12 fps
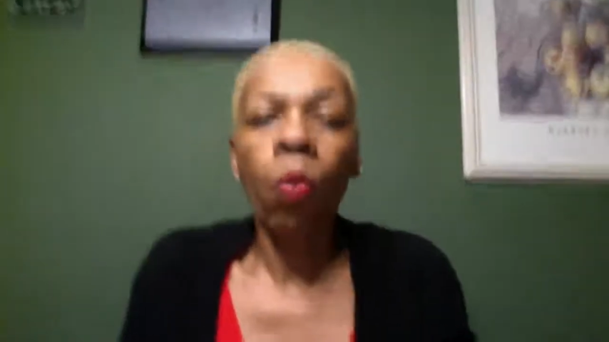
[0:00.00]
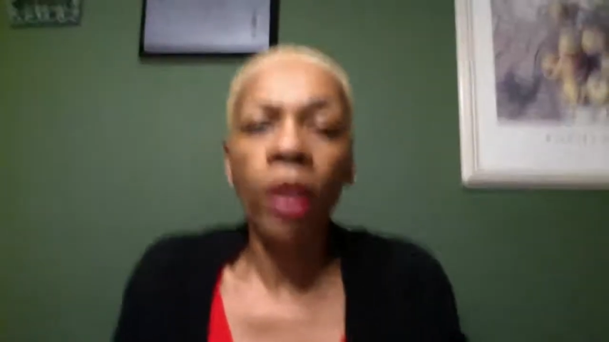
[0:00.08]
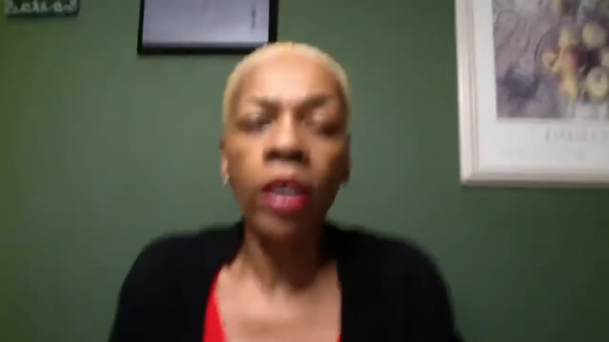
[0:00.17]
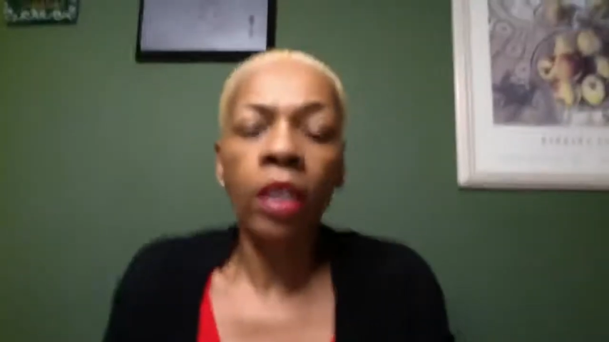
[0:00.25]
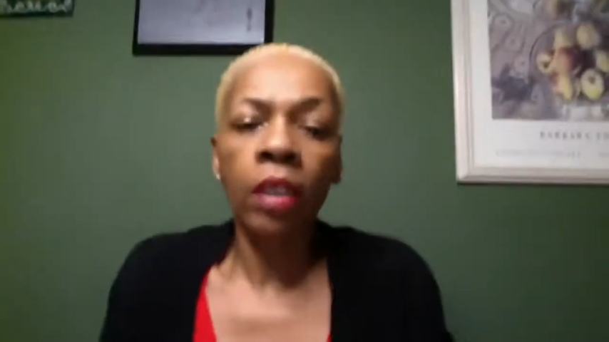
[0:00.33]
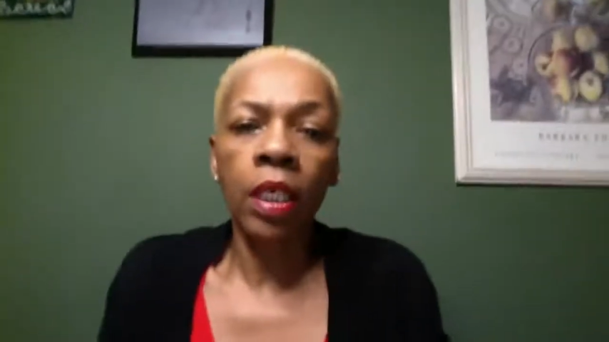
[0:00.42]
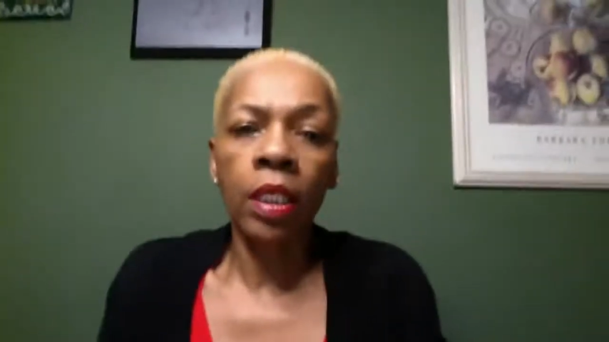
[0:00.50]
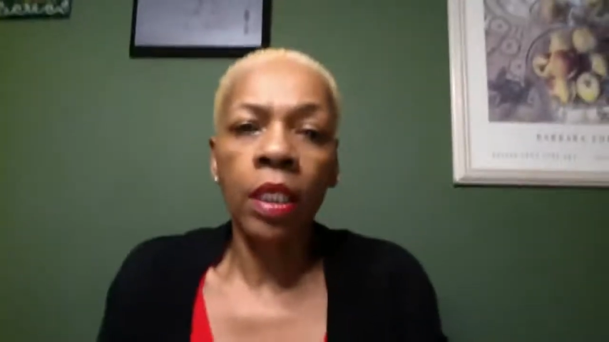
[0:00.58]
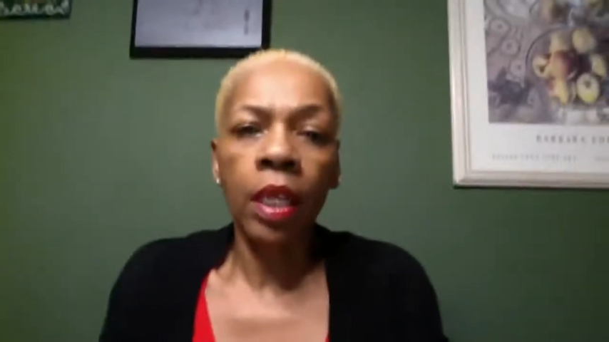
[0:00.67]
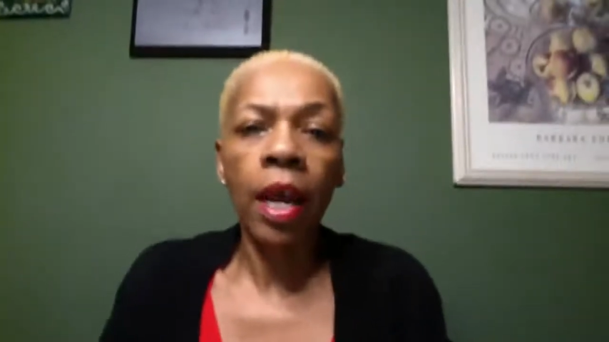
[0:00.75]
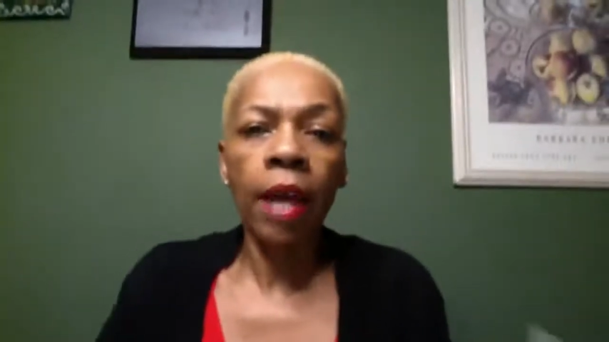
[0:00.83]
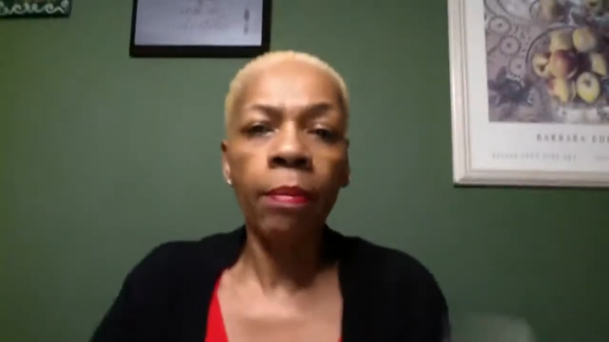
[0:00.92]
one of the things
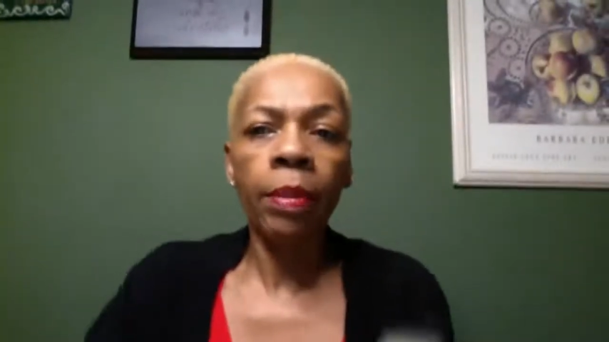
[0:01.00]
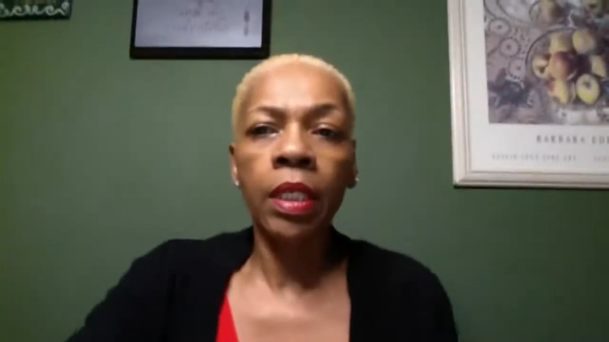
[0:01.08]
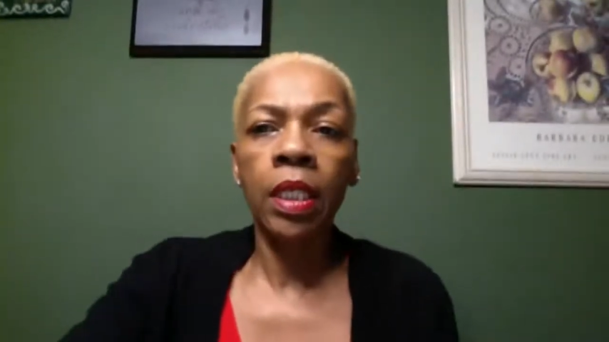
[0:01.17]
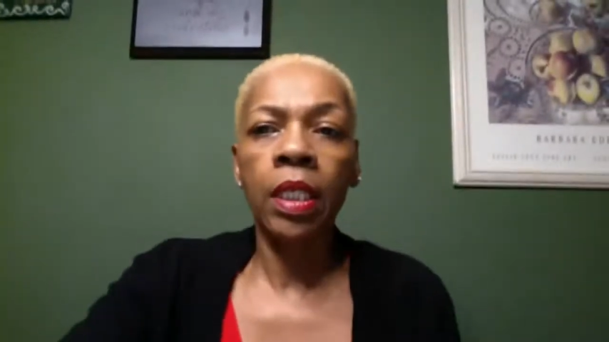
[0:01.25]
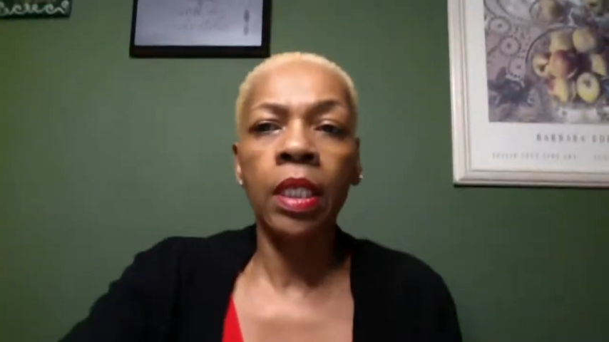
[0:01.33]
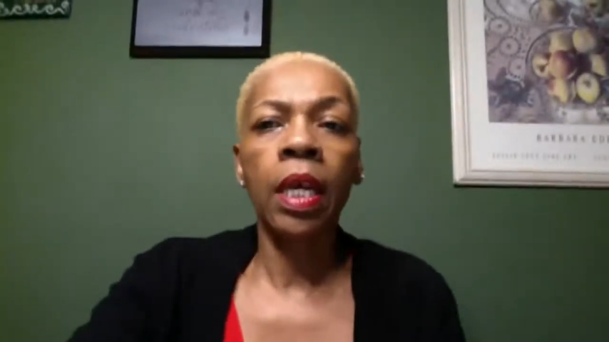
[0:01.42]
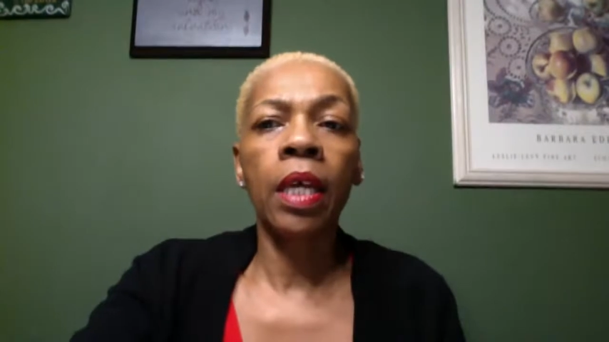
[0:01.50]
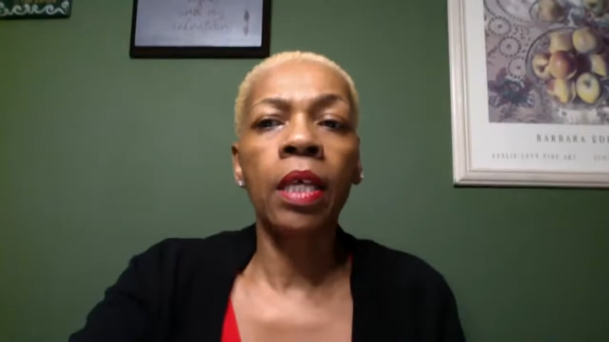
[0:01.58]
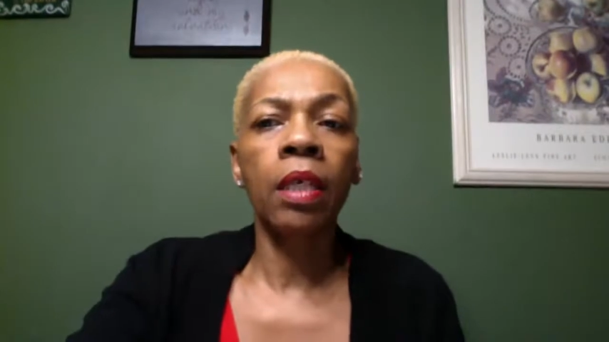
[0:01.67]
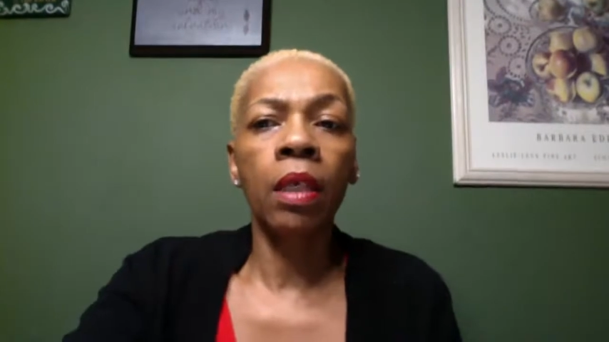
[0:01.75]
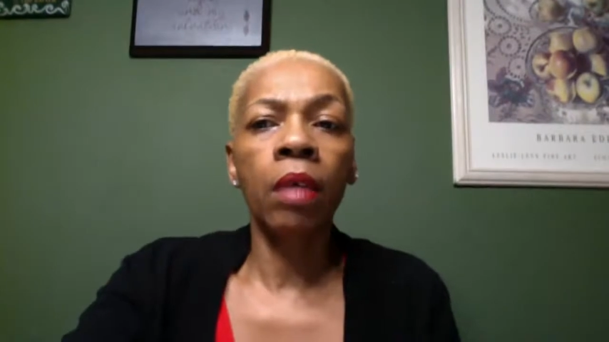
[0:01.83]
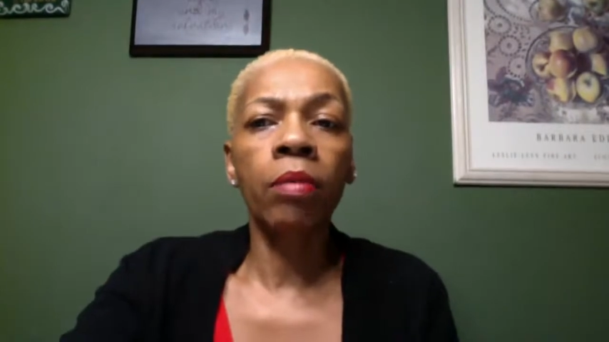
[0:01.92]
that happened is I
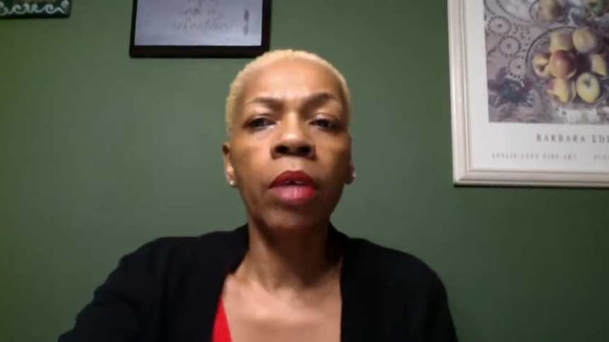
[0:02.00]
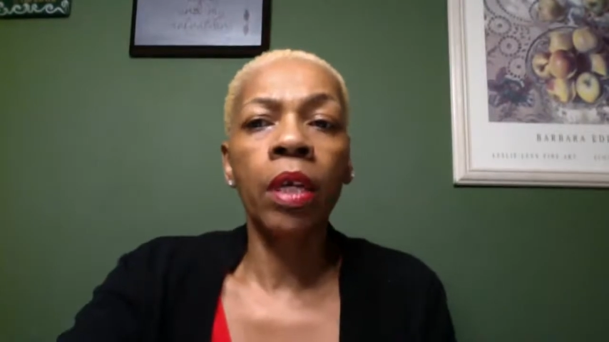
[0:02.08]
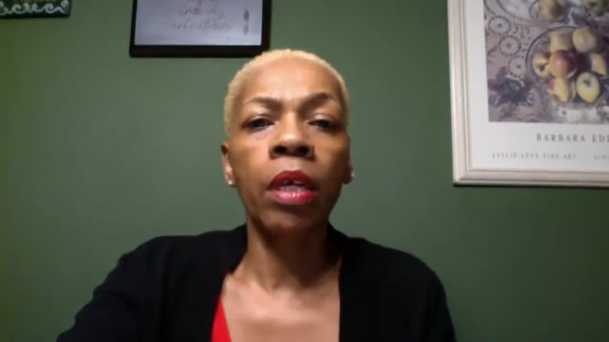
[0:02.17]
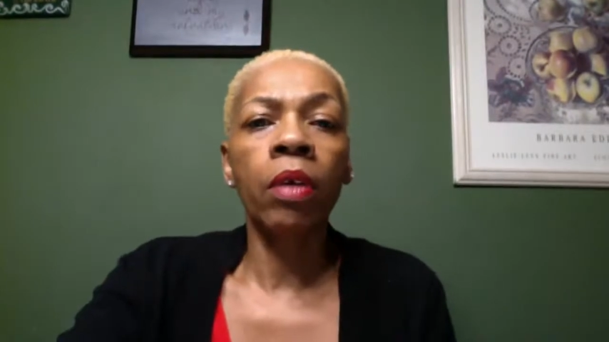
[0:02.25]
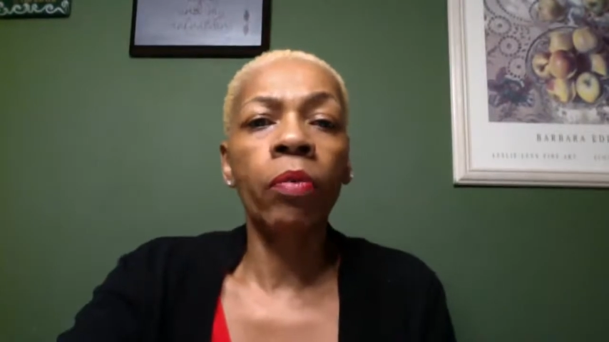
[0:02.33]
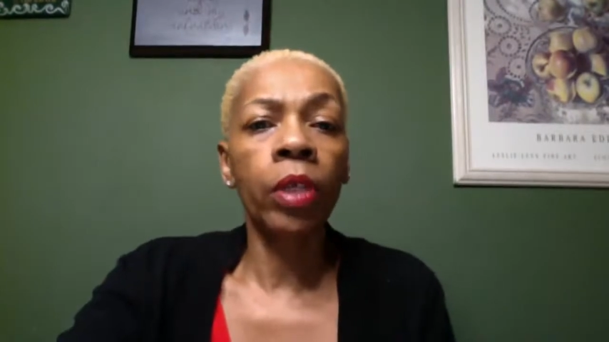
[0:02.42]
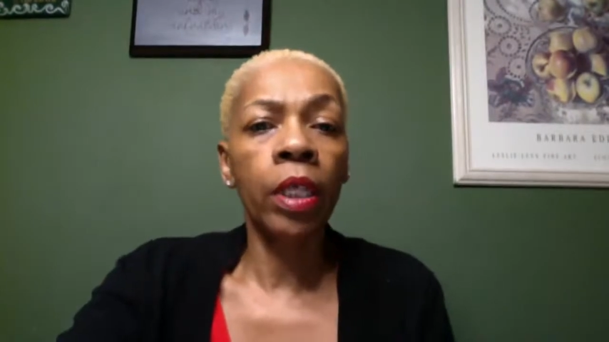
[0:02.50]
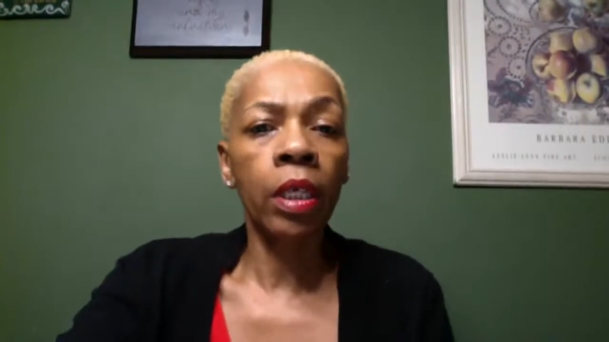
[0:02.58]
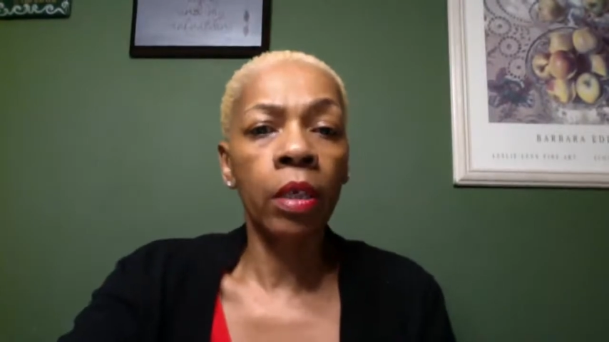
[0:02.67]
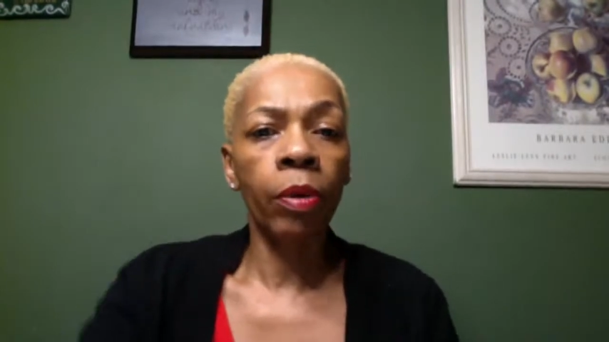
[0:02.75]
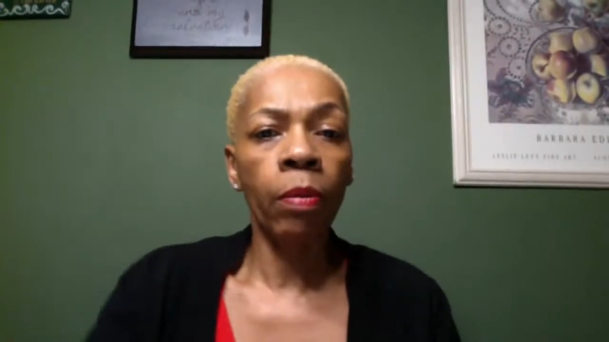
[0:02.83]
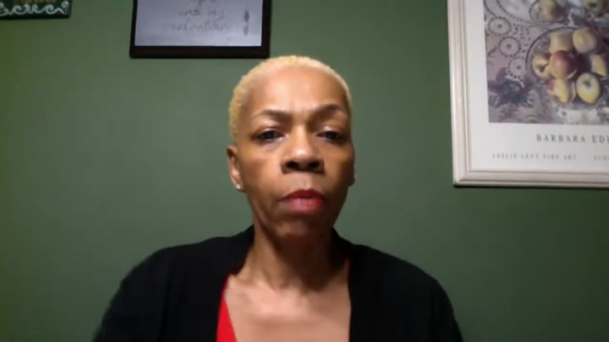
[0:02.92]
ended up getting a really
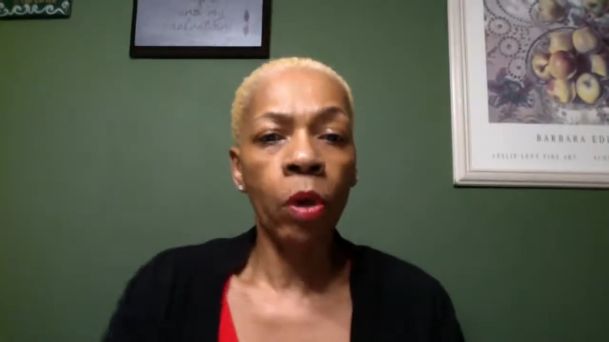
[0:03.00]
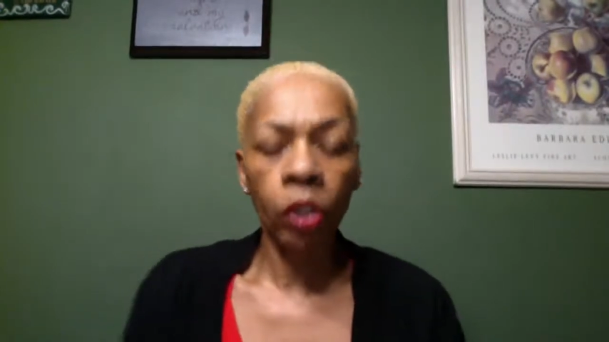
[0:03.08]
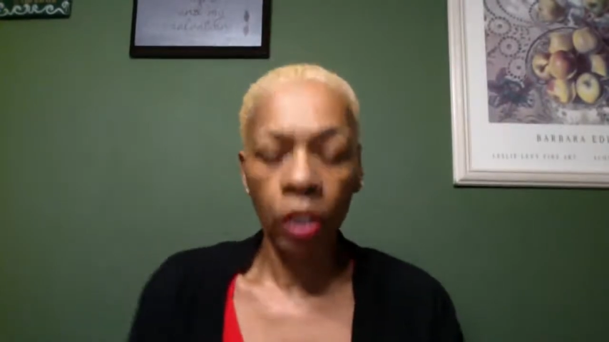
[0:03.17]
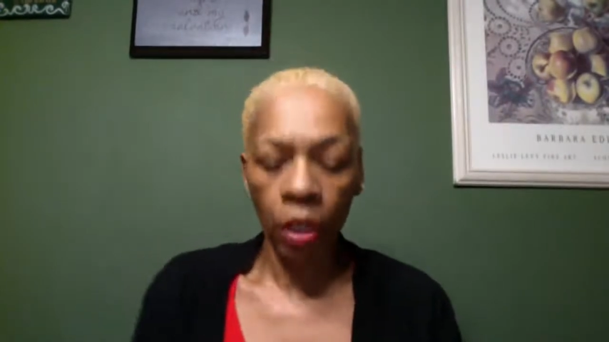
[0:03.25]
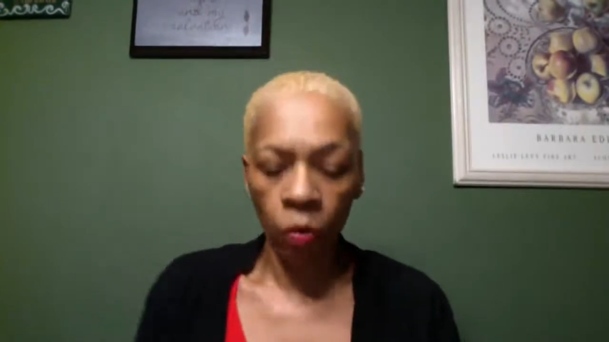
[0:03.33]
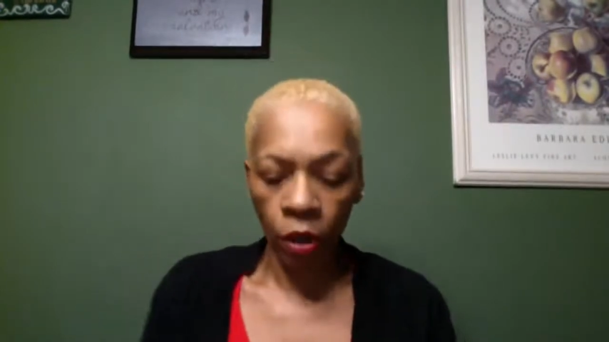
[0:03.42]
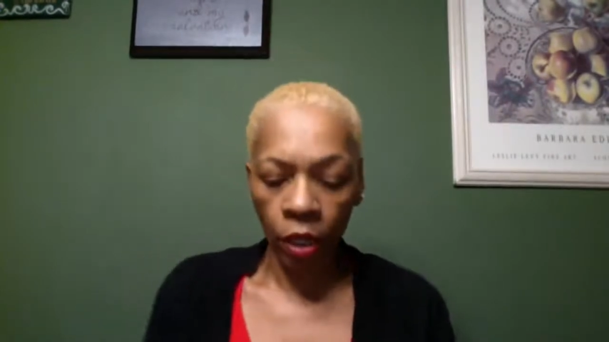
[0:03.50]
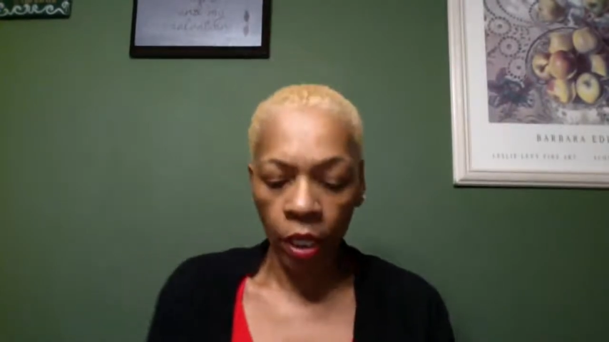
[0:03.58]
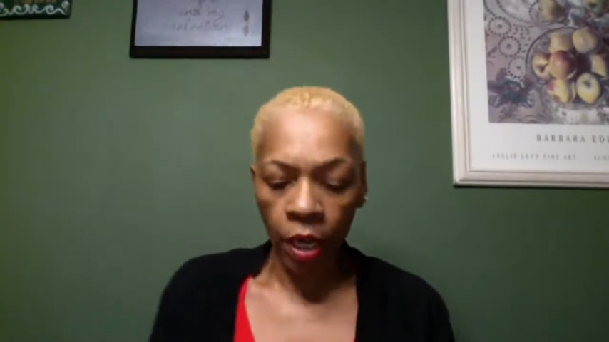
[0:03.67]
good promotion at work.